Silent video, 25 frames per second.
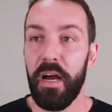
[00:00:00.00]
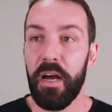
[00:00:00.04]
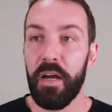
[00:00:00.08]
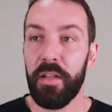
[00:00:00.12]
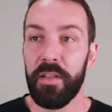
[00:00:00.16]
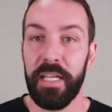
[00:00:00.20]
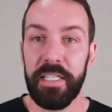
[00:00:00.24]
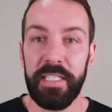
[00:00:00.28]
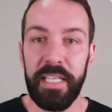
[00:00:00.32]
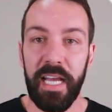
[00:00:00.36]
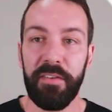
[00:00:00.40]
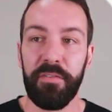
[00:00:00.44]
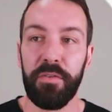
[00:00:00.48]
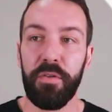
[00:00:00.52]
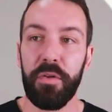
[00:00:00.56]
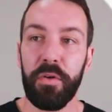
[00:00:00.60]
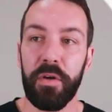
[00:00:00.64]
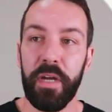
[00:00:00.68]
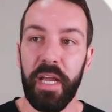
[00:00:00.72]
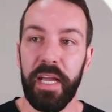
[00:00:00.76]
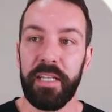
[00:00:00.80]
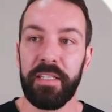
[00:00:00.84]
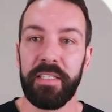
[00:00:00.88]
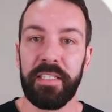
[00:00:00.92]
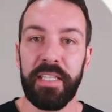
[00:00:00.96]
let's have a
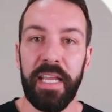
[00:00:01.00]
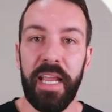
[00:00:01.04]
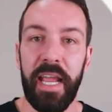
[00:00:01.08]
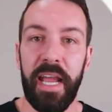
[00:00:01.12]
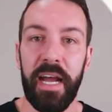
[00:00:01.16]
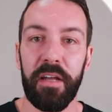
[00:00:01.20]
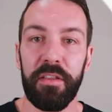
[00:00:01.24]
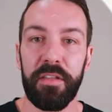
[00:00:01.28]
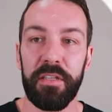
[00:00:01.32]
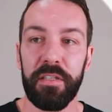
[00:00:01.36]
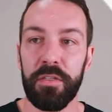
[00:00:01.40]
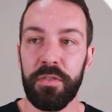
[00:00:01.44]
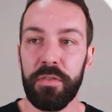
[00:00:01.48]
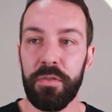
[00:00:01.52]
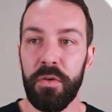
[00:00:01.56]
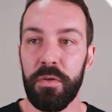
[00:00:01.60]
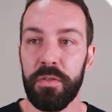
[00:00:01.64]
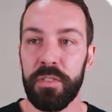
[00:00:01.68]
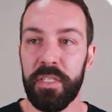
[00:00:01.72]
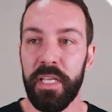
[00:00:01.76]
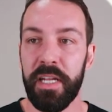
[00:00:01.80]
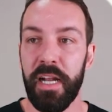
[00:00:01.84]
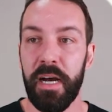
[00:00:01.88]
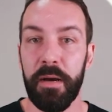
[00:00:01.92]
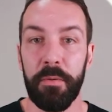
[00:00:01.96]
look and see how this is all
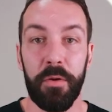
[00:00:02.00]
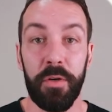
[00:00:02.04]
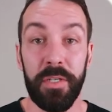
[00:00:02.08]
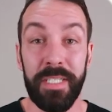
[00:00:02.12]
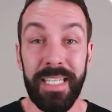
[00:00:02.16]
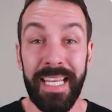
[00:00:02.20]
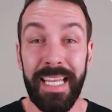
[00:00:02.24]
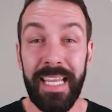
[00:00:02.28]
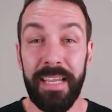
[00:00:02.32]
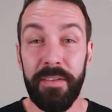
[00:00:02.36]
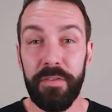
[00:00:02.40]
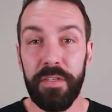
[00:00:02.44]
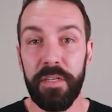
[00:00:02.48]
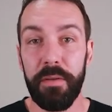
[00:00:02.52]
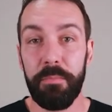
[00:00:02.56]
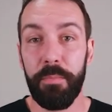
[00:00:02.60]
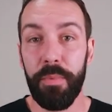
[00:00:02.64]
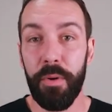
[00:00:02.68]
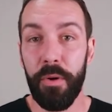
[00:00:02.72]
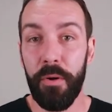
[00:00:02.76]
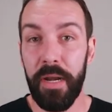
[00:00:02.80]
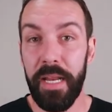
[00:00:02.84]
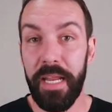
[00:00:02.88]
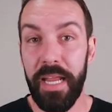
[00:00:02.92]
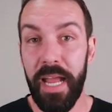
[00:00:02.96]
set up, because it gives a
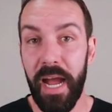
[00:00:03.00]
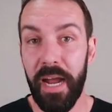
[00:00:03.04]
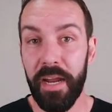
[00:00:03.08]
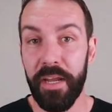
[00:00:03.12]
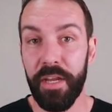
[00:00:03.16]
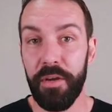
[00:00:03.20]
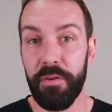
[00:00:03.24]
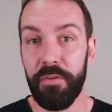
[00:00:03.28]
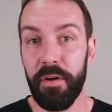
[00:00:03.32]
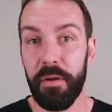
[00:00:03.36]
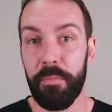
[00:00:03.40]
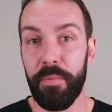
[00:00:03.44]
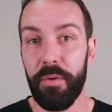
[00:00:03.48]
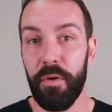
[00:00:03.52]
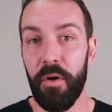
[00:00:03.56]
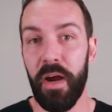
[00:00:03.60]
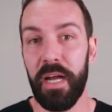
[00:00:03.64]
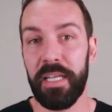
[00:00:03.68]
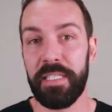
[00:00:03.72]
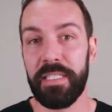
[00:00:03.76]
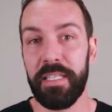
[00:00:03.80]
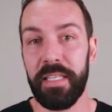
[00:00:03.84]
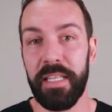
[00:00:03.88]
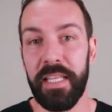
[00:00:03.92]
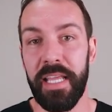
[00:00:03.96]
pretty accurate
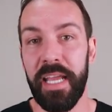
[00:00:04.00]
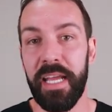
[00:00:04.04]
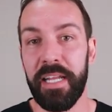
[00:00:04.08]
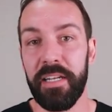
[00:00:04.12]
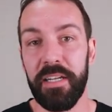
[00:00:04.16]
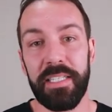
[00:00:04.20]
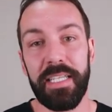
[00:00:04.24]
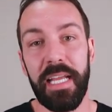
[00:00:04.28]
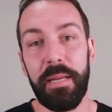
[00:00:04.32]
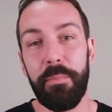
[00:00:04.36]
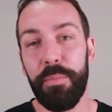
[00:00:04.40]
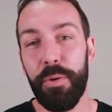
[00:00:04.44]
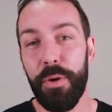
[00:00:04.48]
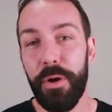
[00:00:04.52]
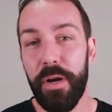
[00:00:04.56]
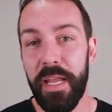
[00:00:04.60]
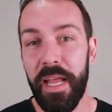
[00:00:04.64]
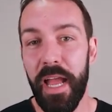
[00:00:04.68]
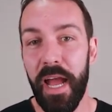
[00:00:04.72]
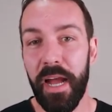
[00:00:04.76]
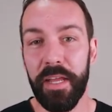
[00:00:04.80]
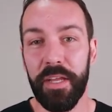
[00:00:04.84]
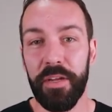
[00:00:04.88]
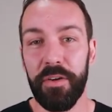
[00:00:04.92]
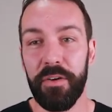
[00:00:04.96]
price at the end. I say pretty
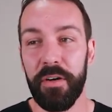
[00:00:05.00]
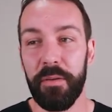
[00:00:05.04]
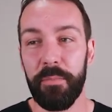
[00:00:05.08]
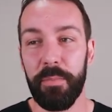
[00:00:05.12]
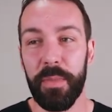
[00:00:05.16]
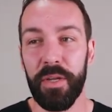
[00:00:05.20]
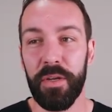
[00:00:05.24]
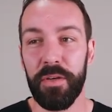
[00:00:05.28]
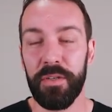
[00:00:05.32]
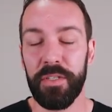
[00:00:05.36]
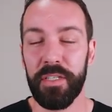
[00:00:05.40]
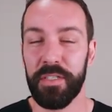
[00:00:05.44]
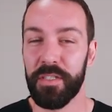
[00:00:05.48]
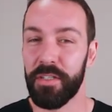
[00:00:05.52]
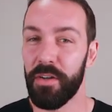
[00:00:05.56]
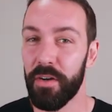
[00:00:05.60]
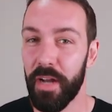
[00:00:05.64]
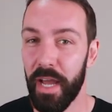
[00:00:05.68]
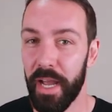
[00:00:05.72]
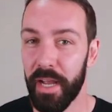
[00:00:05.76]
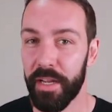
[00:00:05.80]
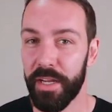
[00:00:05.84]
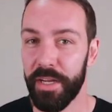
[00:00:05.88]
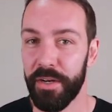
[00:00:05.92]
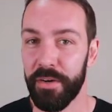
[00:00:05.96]
accurate because it's not
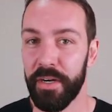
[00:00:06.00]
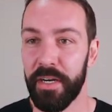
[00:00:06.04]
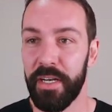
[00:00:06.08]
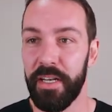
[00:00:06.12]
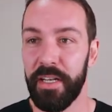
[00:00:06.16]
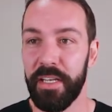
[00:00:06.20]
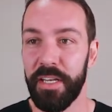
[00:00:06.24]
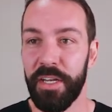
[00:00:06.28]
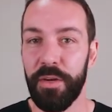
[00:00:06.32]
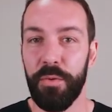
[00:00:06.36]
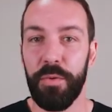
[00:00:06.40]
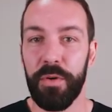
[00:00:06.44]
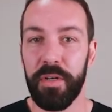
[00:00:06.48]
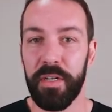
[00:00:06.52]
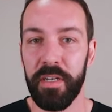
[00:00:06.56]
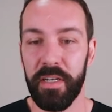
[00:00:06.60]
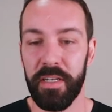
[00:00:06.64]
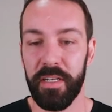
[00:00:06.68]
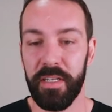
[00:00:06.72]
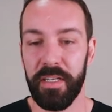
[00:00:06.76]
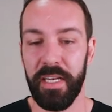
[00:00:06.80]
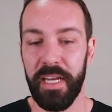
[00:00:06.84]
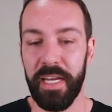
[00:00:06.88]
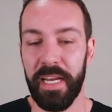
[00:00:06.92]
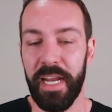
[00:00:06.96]
accurate. You
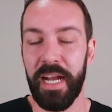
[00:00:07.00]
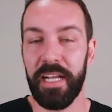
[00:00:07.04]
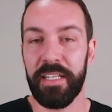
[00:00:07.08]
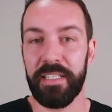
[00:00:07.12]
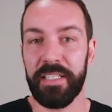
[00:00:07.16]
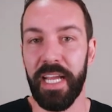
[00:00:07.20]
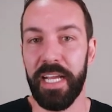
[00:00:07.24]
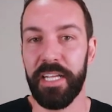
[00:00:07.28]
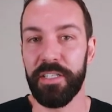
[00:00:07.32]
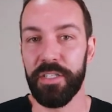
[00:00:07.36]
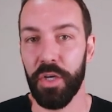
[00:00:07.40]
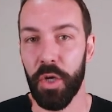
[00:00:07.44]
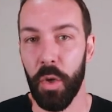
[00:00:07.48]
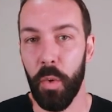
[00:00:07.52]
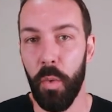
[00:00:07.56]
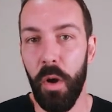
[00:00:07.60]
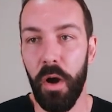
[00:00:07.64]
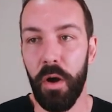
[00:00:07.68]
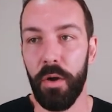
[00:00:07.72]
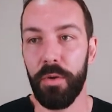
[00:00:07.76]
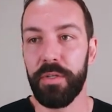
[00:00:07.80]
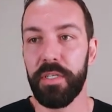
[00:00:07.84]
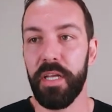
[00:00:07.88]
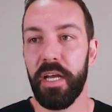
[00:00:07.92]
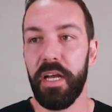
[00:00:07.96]
can't say it's a
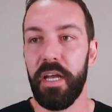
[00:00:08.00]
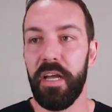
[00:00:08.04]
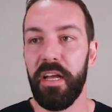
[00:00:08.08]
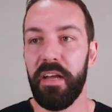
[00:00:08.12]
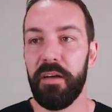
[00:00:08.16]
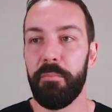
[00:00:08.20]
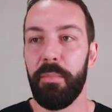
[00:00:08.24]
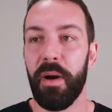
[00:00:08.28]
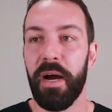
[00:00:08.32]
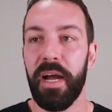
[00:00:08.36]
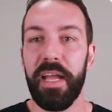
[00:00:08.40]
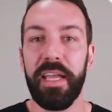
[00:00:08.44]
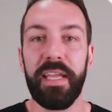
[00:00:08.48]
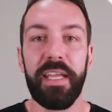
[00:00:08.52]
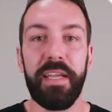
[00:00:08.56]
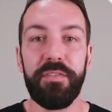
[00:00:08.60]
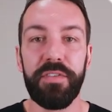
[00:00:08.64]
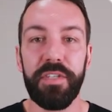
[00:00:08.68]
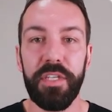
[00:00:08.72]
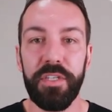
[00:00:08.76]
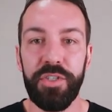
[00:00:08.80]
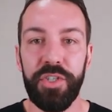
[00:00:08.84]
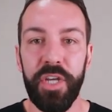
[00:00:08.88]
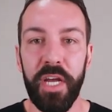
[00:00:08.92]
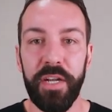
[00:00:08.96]
quote, but it gives
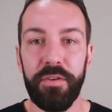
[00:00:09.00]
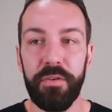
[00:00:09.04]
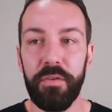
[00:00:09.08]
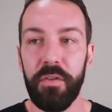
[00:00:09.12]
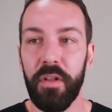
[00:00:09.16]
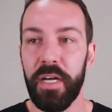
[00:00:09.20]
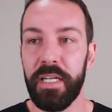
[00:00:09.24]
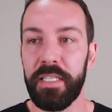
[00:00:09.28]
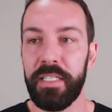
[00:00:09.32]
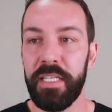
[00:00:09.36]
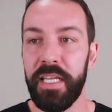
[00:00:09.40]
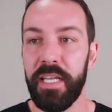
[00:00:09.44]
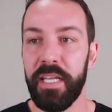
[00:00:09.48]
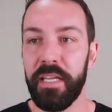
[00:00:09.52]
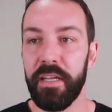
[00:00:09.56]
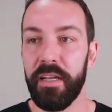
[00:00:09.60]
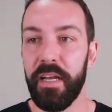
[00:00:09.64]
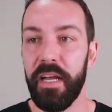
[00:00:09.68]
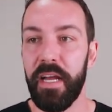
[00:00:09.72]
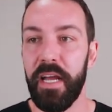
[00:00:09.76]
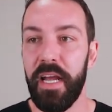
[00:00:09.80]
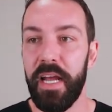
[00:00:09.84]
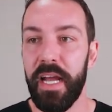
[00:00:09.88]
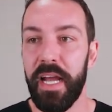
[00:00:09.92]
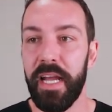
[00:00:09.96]
a general idea.
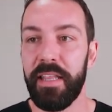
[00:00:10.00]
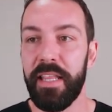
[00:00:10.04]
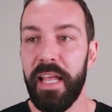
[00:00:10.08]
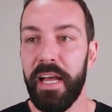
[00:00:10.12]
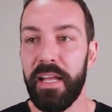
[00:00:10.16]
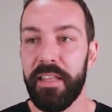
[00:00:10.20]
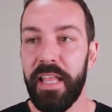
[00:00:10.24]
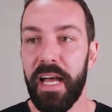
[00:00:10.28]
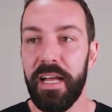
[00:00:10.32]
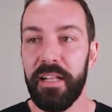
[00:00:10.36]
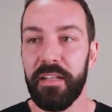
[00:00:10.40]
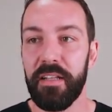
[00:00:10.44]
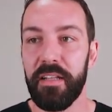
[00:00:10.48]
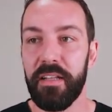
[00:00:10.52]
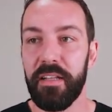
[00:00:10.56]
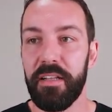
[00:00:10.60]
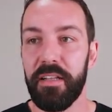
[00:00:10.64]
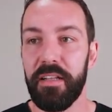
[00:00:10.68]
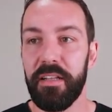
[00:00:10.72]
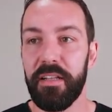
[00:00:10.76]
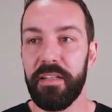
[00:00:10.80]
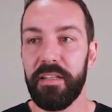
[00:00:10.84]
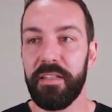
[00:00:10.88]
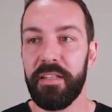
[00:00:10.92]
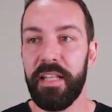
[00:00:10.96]
And
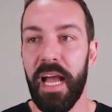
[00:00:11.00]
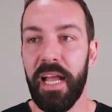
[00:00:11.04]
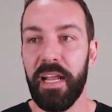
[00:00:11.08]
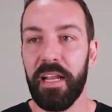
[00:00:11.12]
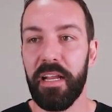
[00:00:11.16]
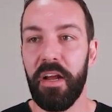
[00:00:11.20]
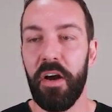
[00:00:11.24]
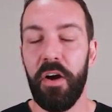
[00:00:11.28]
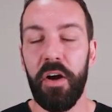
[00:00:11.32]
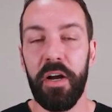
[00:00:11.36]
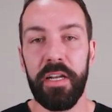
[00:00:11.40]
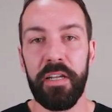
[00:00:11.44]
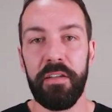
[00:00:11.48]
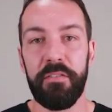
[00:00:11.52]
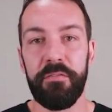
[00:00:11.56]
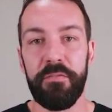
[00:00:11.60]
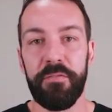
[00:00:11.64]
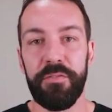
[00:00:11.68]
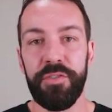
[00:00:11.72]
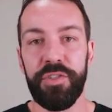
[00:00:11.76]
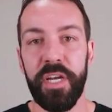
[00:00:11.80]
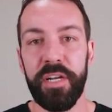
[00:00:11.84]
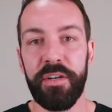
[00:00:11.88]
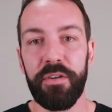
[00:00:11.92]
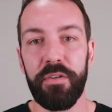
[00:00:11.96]
that kind
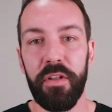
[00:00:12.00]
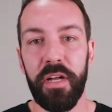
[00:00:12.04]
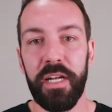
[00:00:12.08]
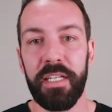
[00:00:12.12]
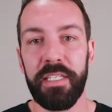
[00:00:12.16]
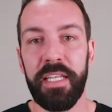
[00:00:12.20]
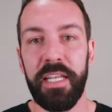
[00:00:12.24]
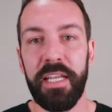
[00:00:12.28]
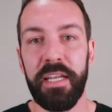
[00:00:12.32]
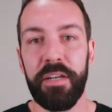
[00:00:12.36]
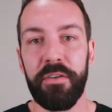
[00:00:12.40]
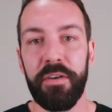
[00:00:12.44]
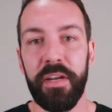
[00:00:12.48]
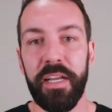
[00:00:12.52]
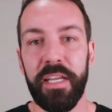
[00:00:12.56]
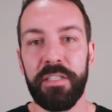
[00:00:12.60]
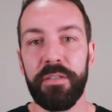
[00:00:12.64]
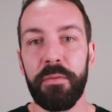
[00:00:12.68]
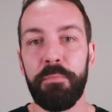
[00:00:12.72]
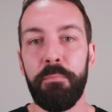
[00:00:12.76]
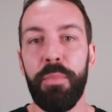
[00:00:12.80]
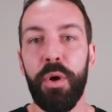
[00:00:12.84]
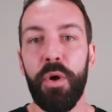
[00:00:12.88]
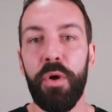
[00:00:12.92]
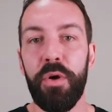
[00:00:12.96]
of general idea is
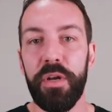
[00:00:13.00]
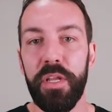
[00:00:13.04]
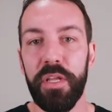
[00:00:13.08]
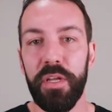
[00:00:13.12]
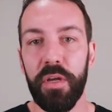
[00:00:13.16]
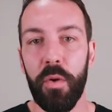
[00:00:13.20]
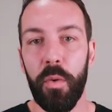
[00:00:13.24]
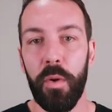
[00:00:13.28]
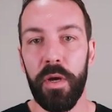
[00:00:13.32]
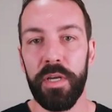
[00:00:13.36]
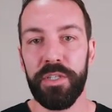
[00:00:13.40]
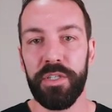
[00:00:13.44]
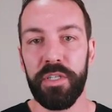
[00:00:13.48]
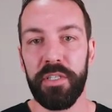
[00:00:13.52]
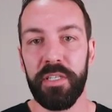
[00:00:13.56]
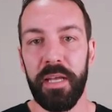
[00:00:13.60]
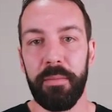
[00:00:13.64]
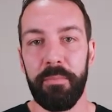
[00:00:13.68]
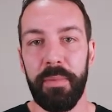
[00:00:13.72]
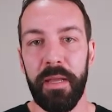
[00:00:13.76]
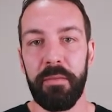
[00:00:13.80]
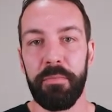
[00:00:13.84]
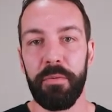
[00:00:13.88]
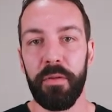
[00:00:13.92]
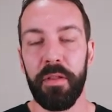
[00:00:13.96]
a burning question
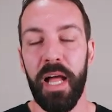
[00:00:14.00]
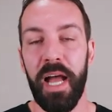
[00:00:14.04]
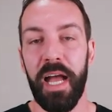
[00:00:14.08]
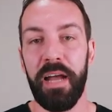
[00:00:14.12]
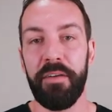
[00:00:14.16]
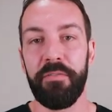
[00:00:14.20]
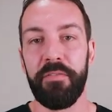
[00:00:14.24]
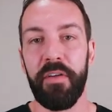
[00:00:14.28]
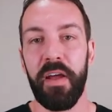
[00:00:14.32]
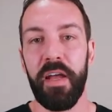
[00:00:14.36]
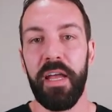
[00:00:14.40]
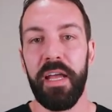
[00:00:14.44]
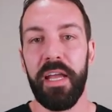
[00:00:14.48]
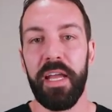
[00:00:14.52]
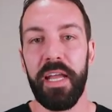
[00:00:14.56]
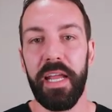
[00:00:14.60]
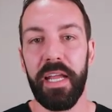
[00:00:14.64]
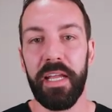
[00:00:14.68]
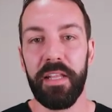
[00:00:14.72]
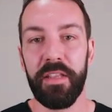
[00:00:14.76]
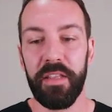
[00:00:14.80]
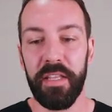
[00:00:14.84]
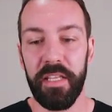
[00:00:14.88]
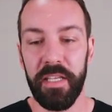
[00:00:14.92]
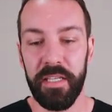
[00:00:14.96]
that people have
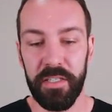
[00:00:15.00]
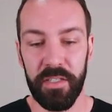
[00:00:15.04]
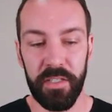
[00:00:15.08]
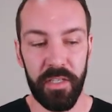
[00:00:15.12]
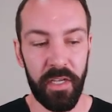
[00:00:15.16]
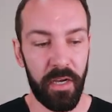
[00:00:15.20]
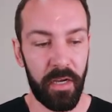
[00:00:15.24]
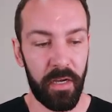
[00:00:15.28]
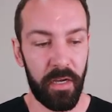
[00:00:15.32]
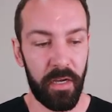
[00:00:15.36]
in this